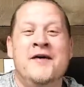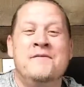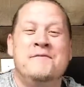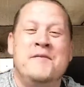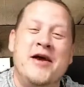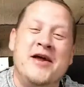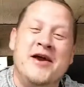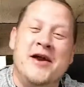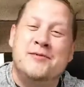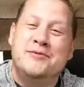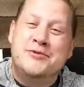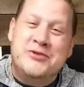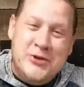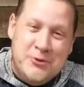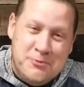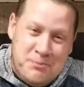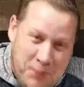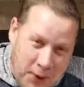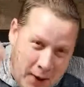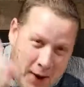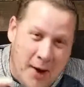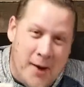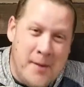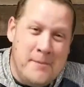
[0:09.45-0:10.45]
Man, I'm so
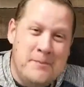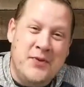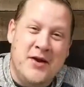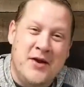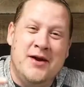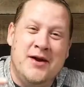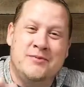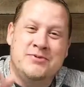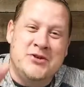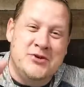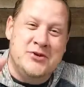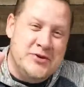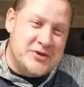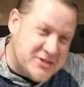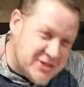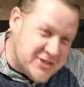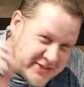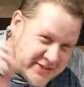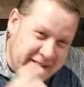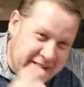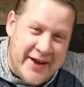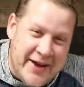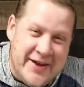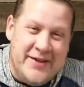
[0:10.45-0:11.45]
pumped and I'm so
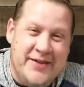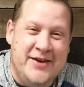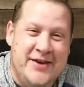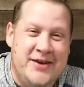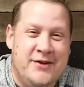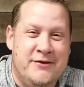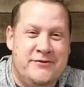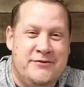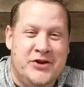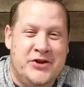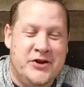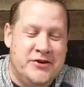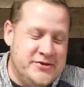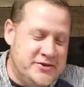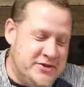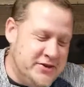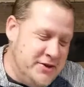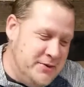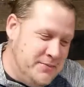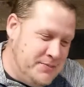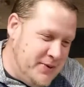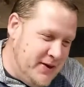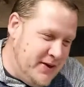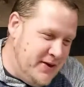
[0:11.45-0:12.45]
excited that you've chosen
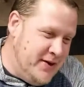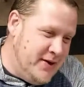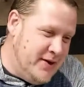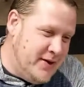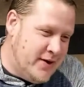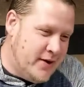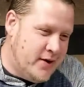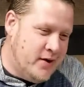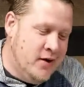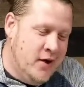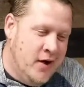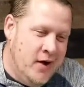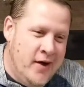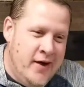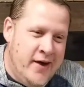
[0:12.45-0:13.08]
to be here.